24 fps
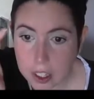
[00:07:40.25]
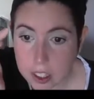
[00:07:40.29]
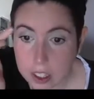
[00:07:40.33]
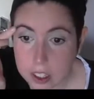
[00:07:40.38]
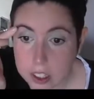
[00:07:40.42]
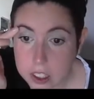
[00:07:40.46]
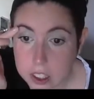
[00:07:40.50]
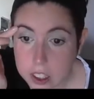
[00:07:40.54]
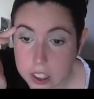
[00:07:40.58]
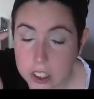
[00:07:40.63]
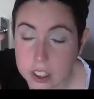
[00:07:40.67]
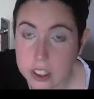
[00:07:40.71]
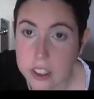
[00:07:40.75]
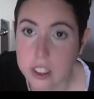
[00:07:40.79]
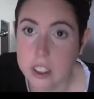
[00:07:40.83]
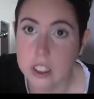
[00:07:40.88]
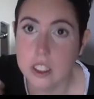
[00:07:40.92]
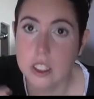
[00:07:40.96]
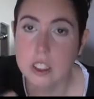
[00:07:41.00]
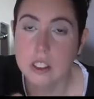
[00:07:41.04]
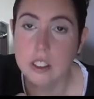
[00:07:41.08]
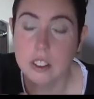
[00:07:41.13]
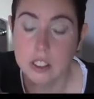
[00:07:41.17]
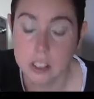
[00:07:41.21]
So you can see the
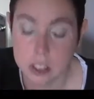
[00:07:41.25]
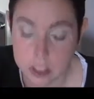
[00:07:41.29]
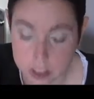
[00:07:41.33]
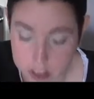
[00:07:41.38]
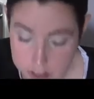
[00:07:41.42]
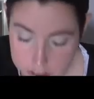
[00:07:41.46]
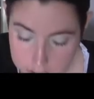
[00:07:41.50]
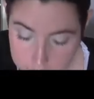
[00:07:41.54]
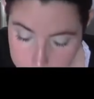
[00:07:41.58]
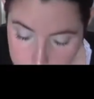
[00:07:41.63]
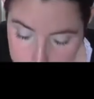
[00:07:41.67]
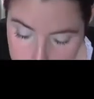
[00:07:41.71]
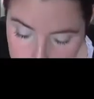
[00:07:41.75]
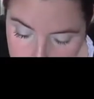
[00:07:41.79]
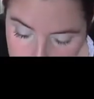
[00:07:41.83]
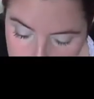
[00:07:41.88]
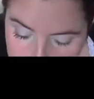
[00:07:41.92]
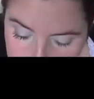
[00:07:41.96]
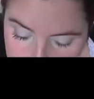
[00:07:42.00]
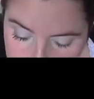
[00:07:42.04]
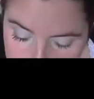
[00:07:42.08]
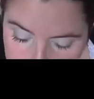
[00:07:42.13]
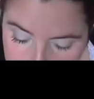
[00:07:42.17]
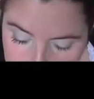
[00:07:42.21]
difference now
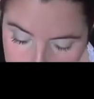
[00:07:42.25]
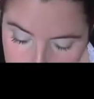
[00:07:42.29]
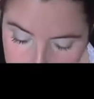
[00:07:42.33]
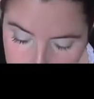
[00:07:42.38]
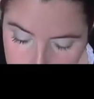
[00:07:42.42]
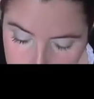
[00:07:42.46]
between